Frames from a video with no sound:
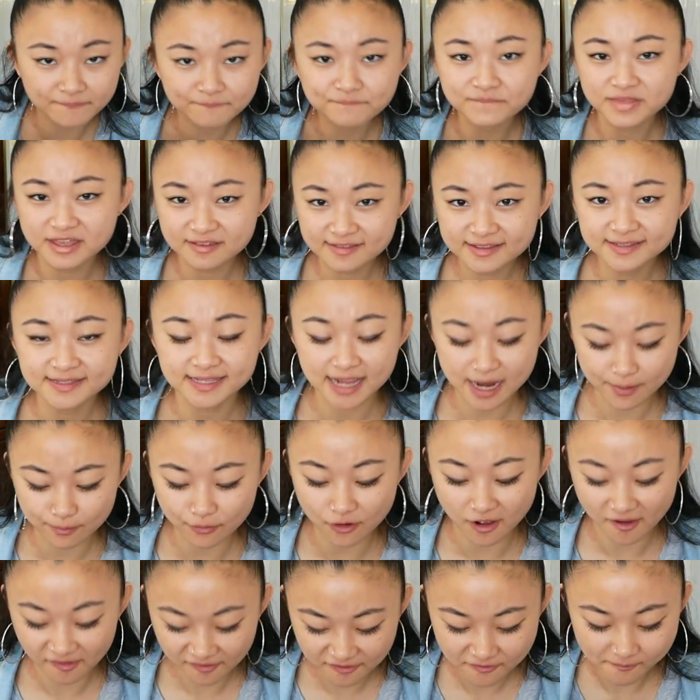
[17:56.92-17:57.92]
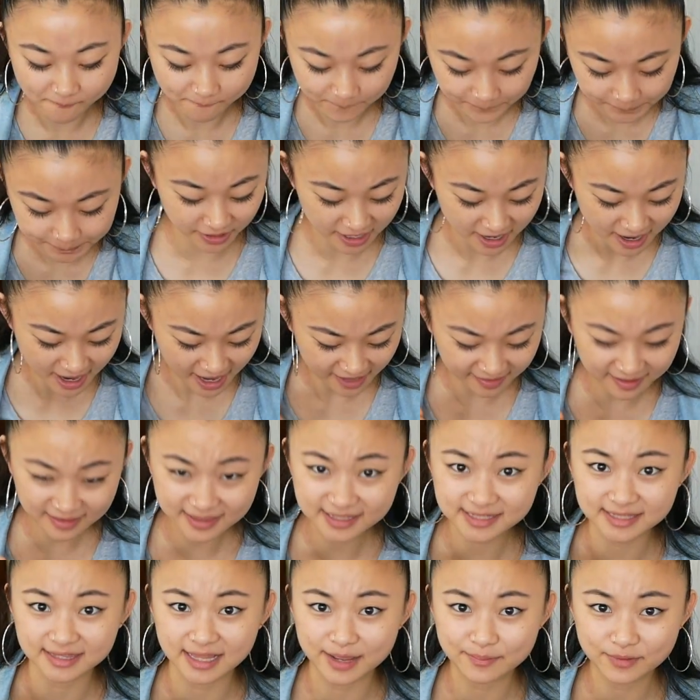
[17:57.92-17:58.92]
They're the same broth. I think
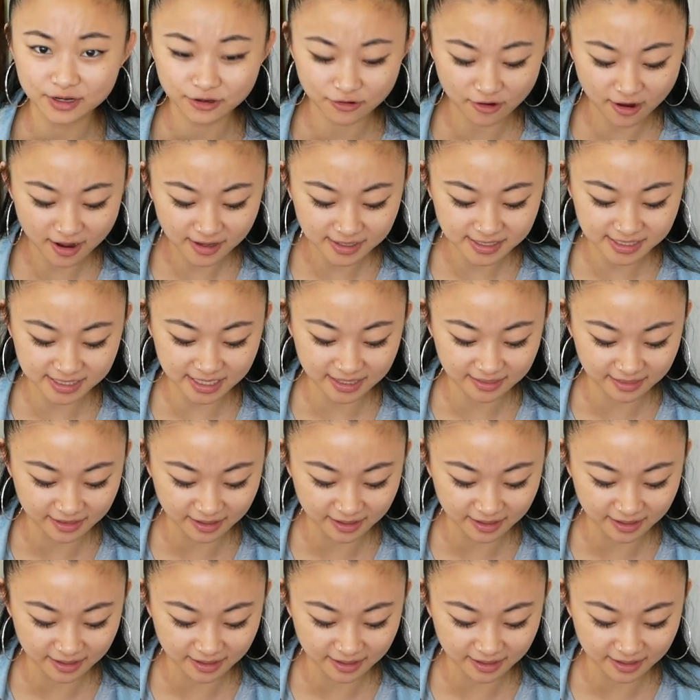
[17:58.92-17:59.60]
there's lemongrass in